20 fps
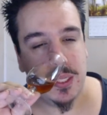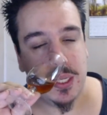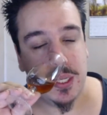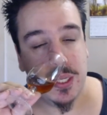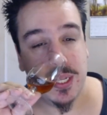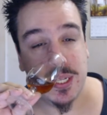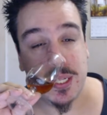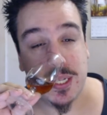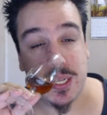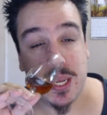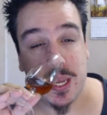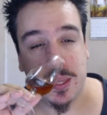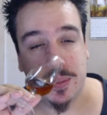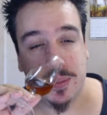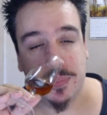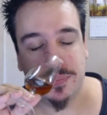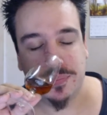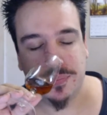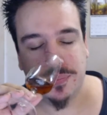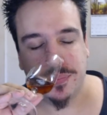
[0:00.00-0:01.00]
So there's
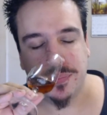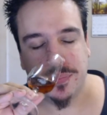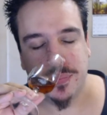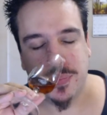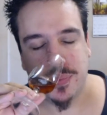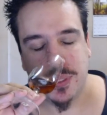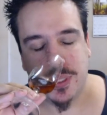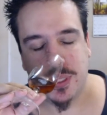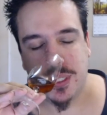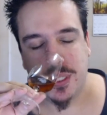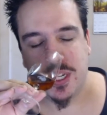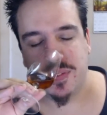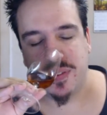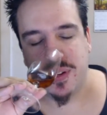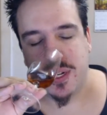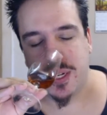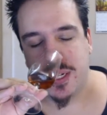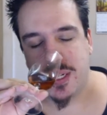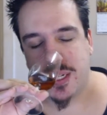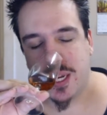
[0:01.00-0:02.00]

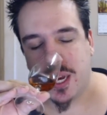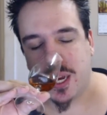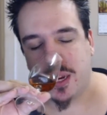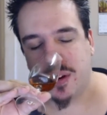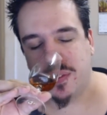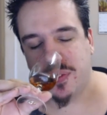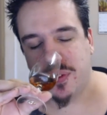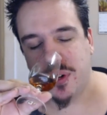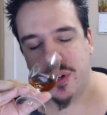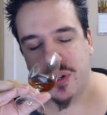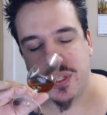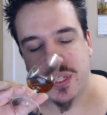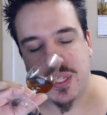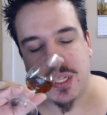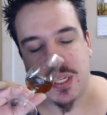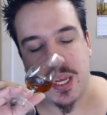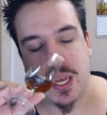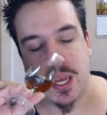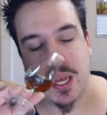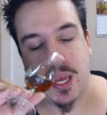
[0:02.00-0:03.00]
definitely dark
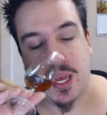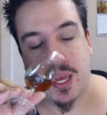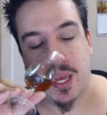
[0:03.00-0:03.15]
fruits,